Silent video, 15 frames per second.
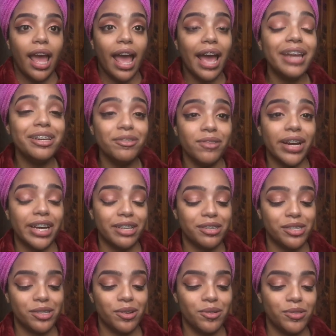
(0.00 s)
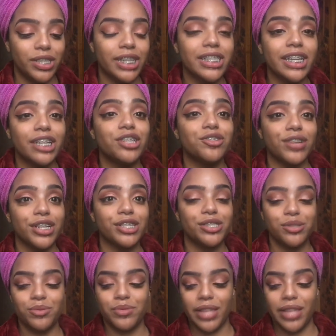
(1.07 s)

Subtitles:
Anyway, so let's get straight to